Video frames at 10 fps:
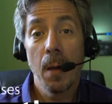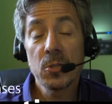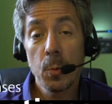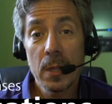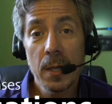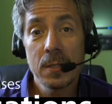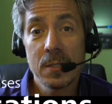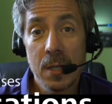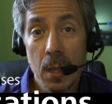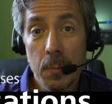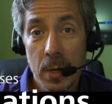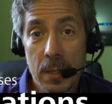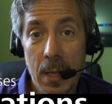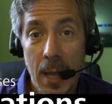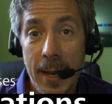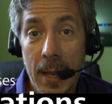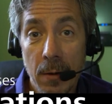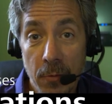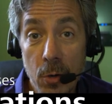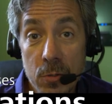So we'd like to celebrate that
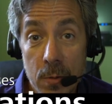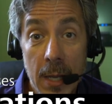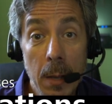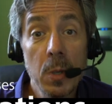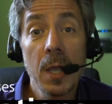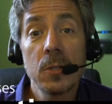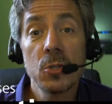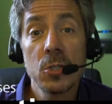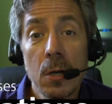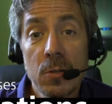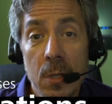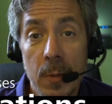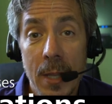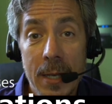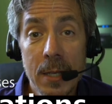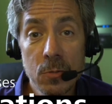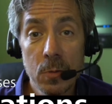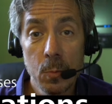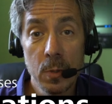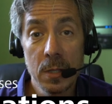anniversary, and we'd like to share some of that
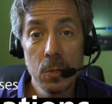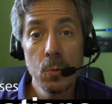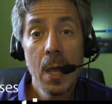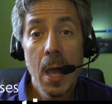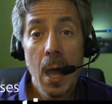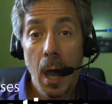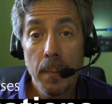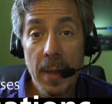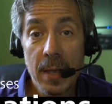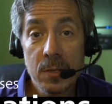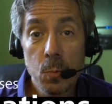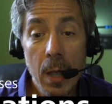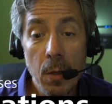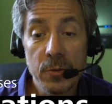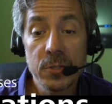history with you as well.